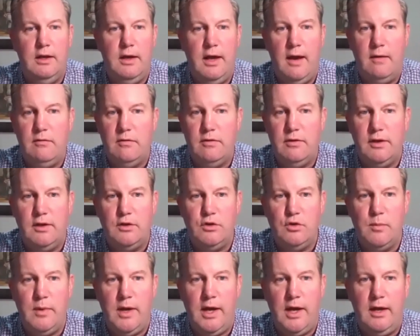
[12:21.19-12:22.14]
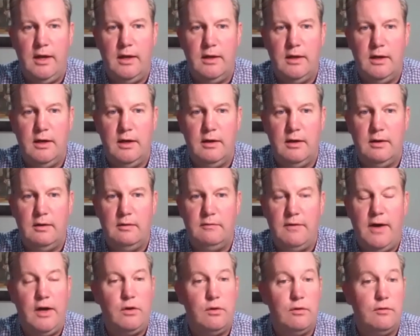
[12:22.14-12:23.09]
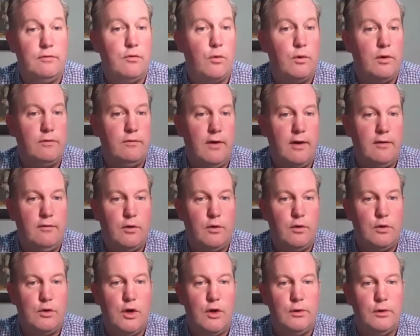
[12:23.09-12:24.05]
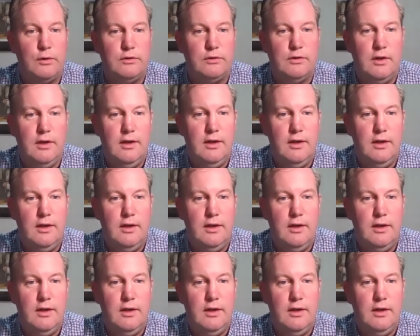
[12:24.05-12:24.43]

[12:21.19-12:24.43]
everything in your bag, value of $4,500.